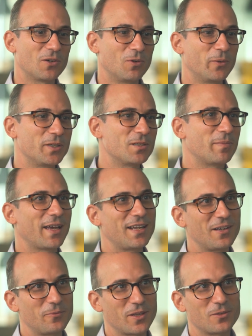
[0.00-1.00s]
we were
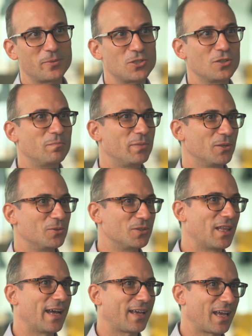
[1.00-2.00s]
debating whether we should
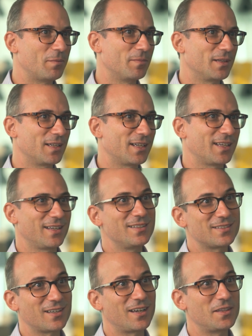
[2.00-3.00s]
build that capability
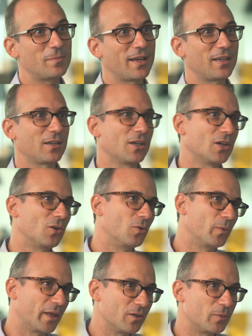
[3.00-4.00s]
inside the bank
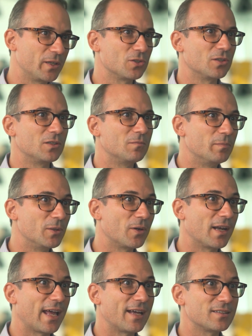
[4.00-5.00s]
or whether we should
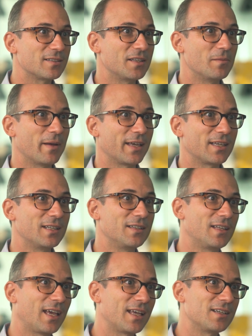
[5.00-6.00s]
build it outside the bank. And
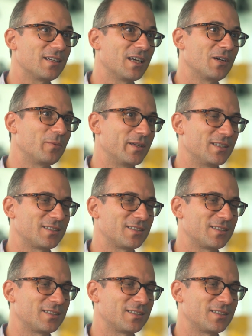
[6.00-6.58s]
in the end, we